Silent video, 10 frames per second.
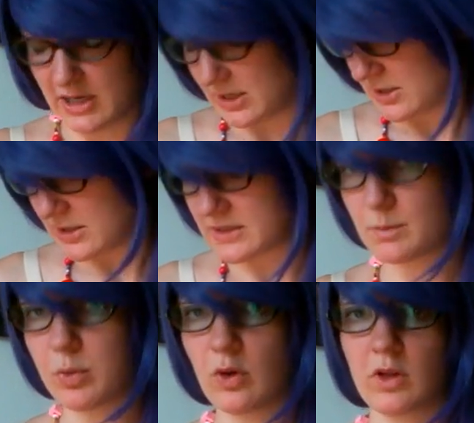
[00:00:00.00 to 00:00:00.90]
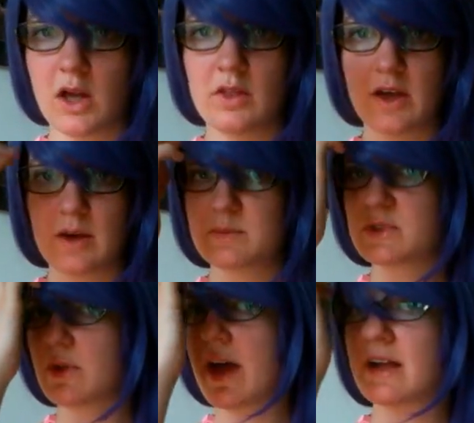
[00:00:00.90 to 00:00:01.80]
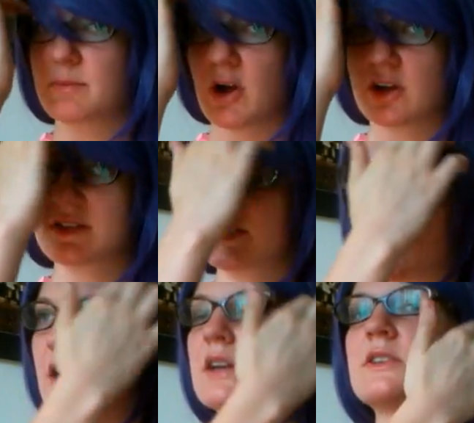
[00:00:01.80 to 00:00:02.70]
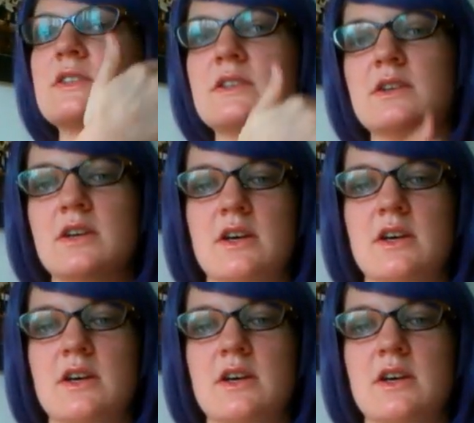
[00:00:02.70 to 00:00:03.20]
and it does pull on them, so that part sucks.